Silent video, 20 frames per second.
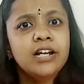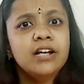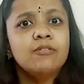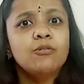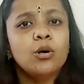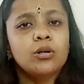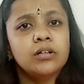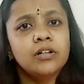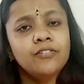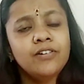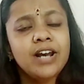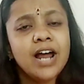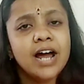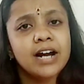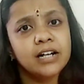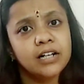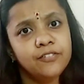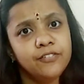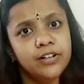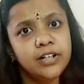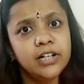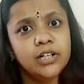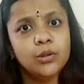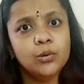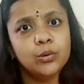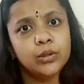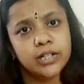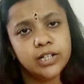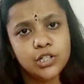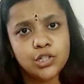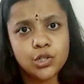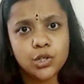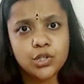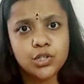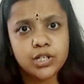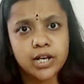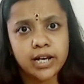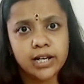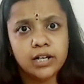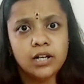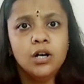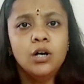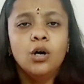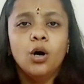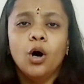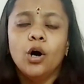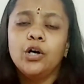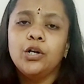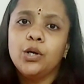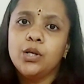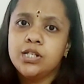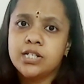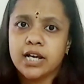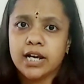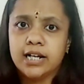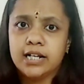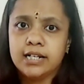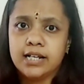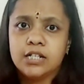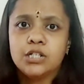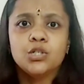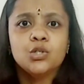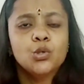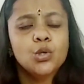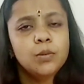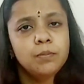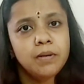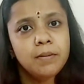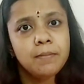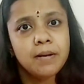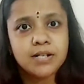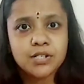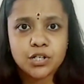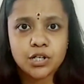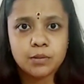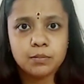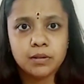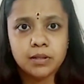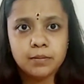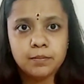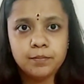whatever activity you teach your child or your child does should be measurable.